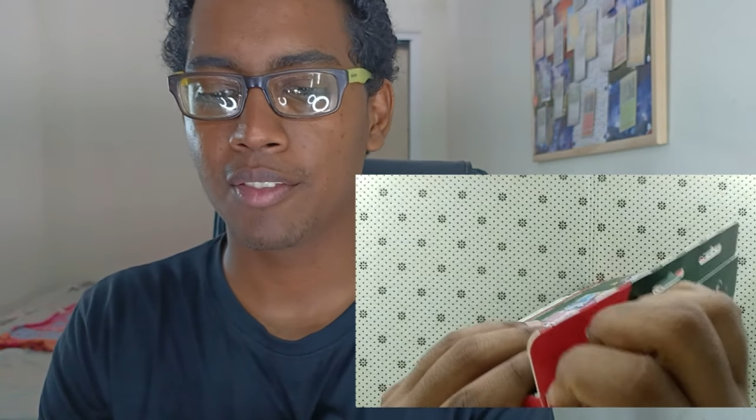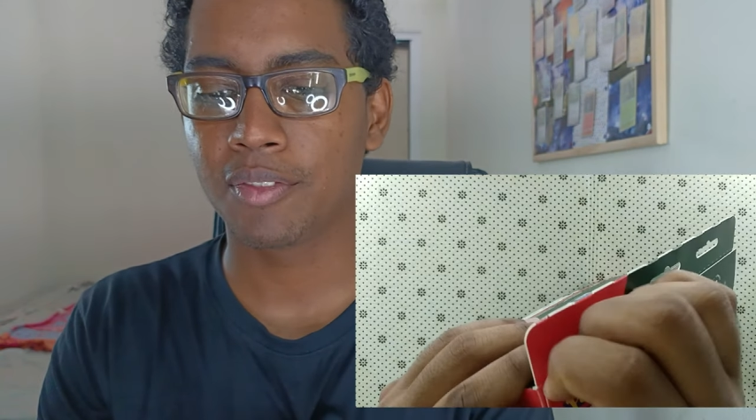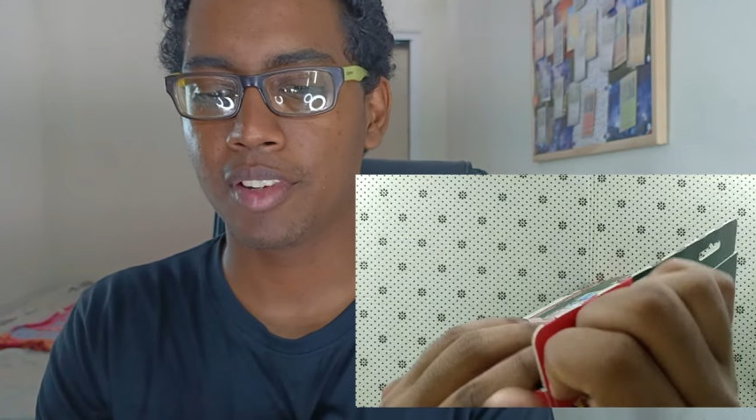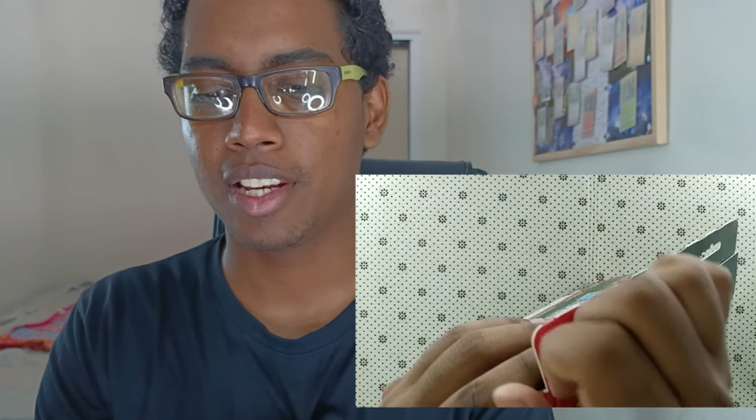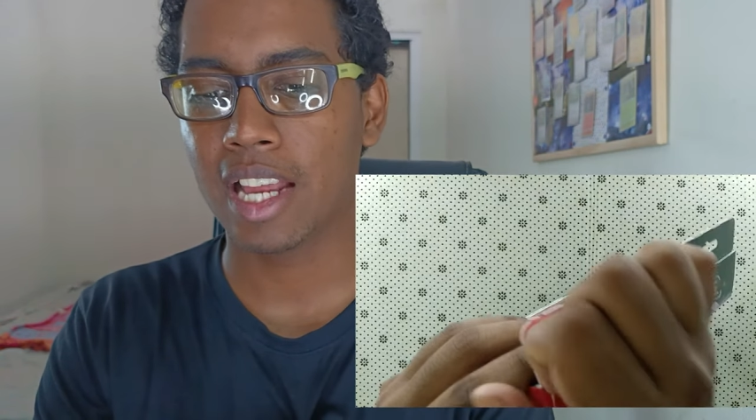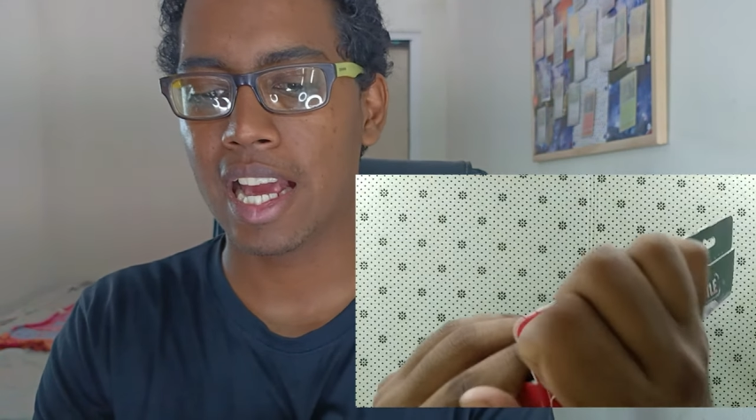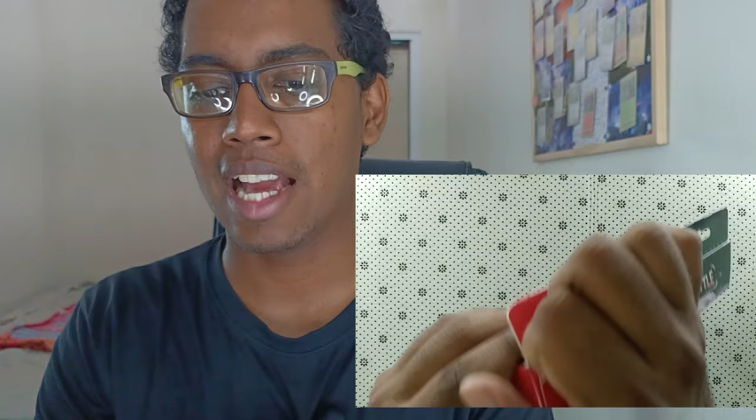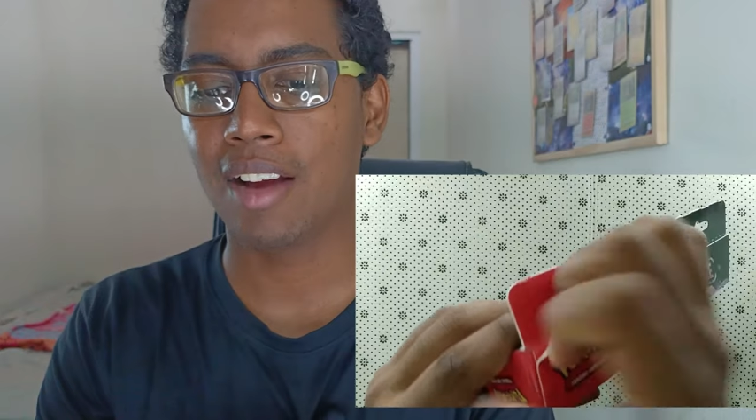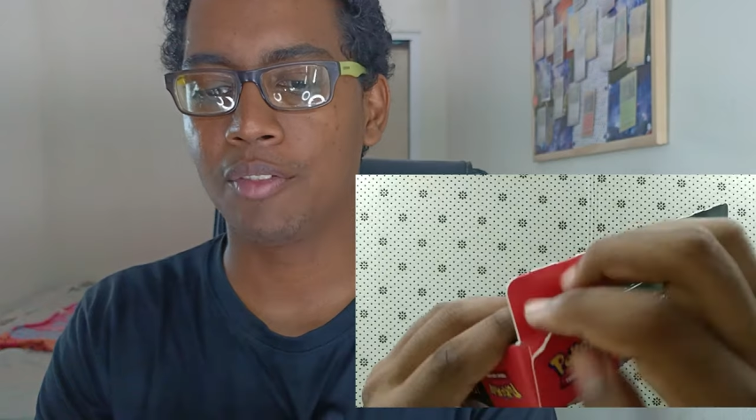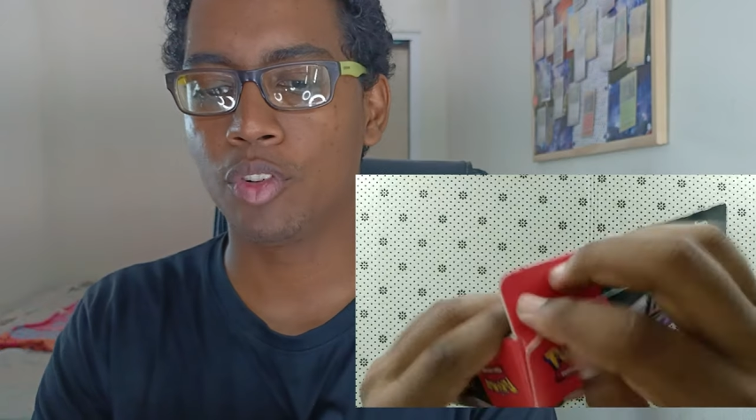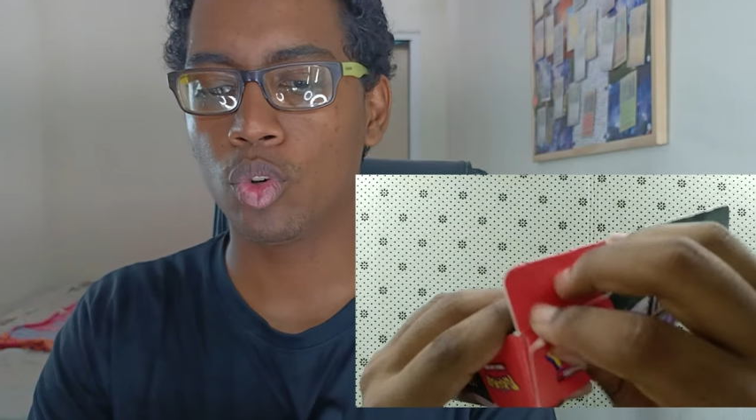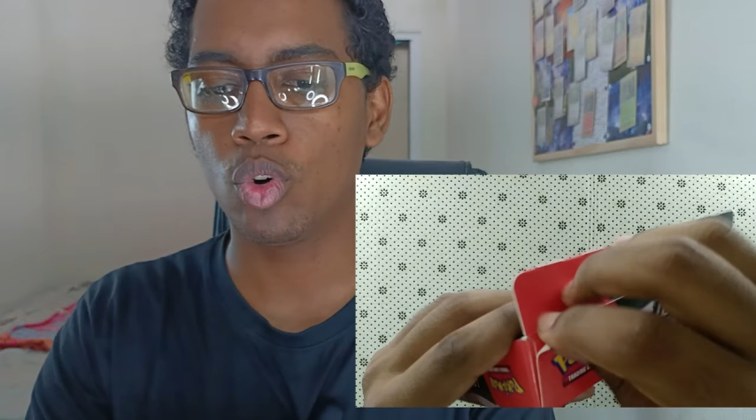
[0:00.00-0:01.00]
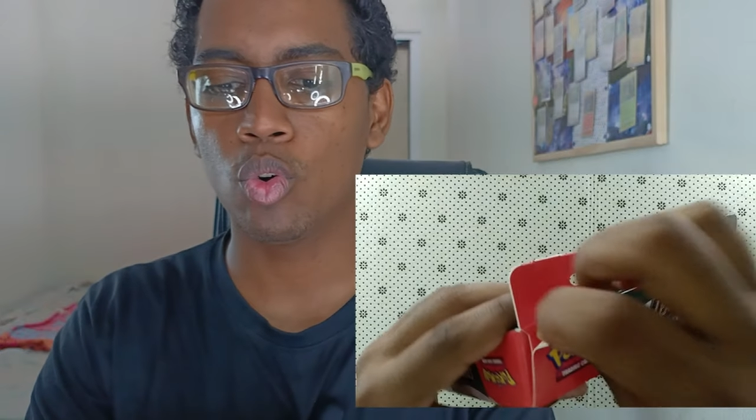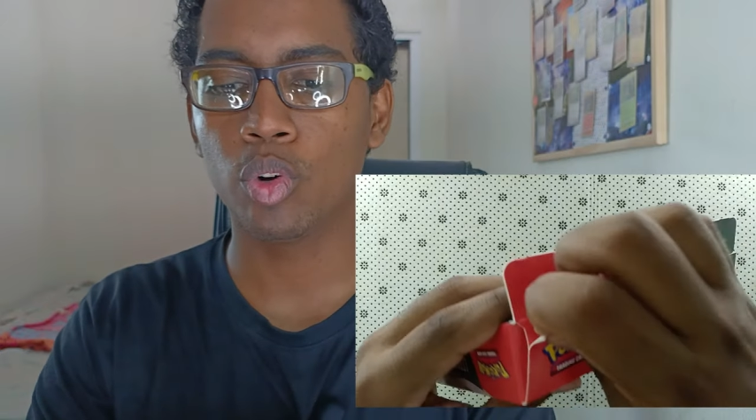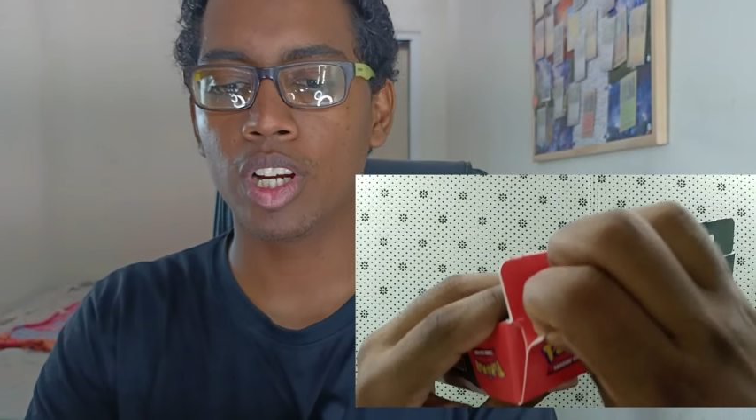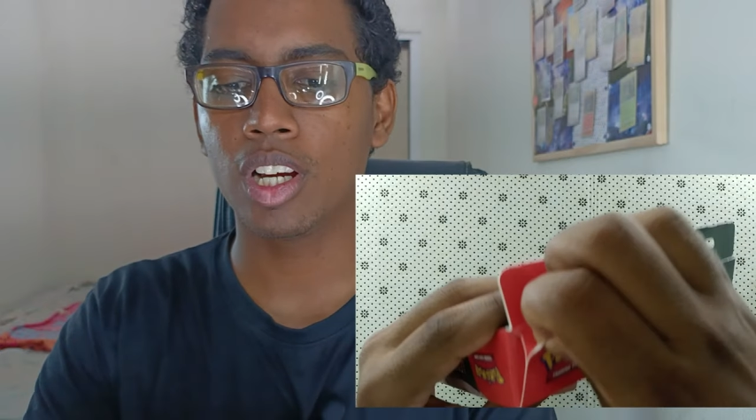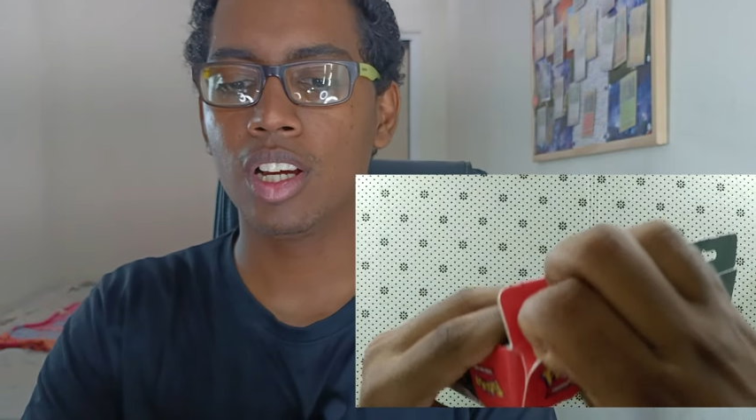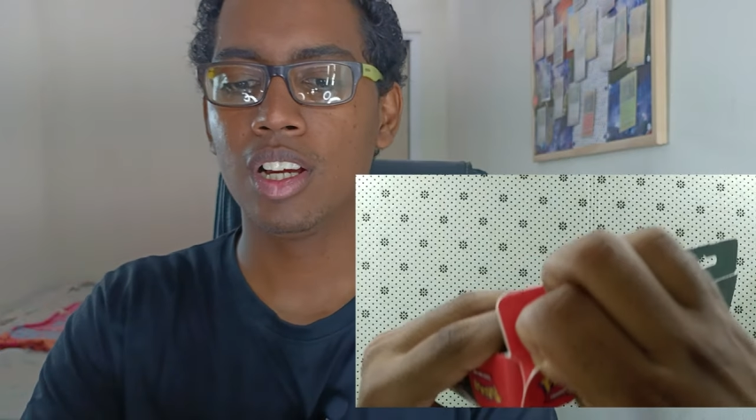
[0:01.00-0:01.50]
if I have no
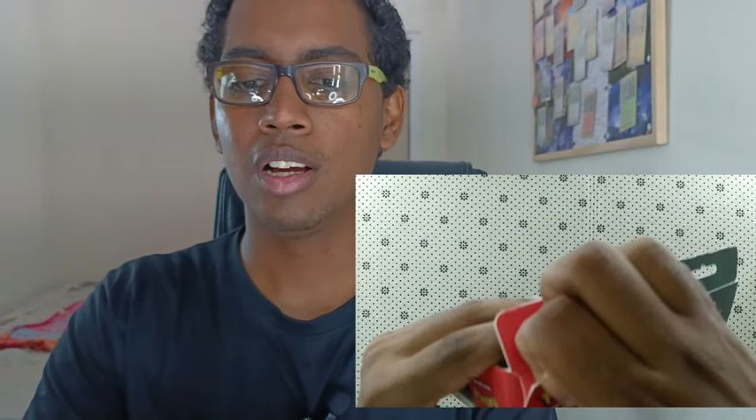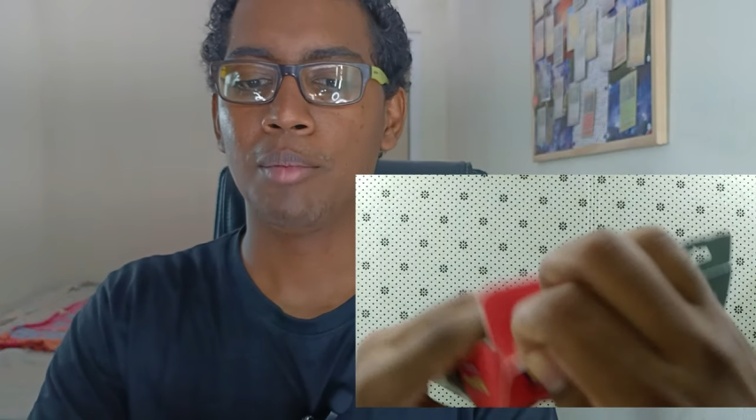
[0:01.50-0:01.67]
owner,